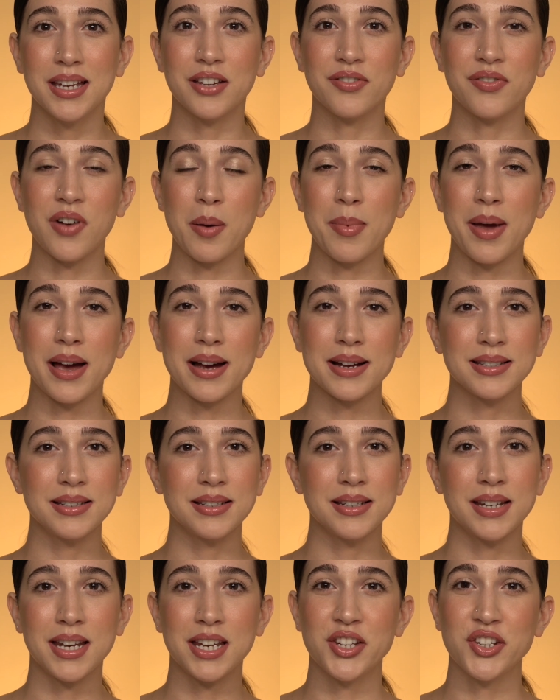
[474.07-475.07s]
If I'm
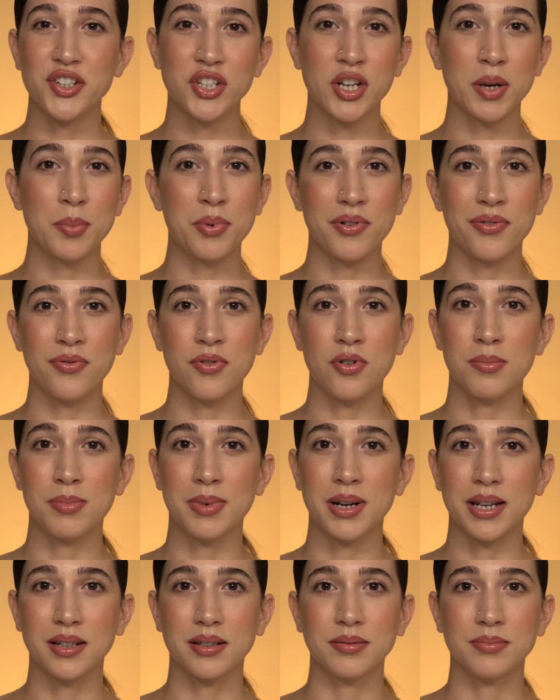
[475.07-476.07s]
acting in any shape or form
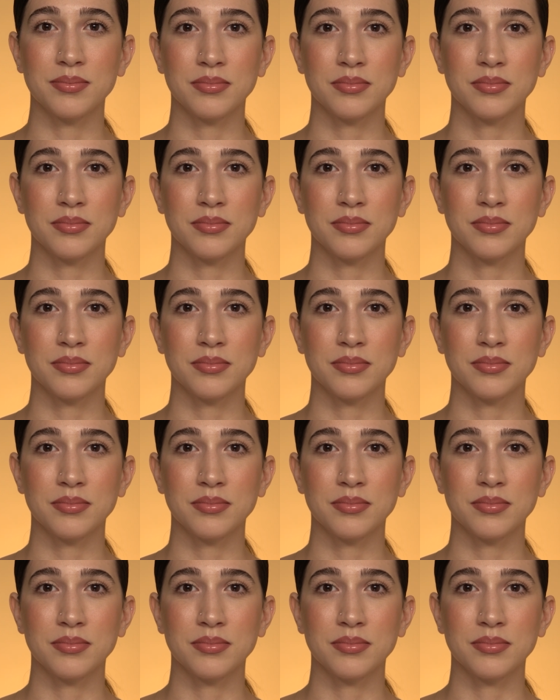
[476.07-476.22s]
like